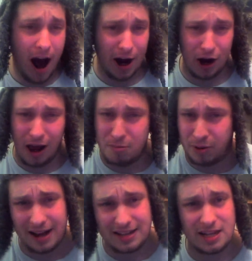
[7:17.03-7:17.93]
I don't
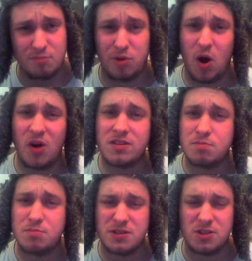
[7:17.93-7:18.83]
like plastic
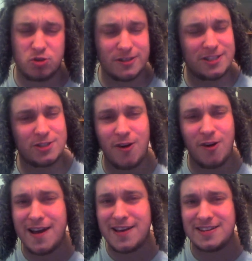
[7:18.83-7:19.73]
blondes, but Trish
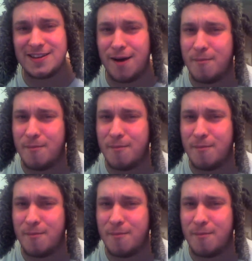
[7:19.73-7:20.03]
Stratus,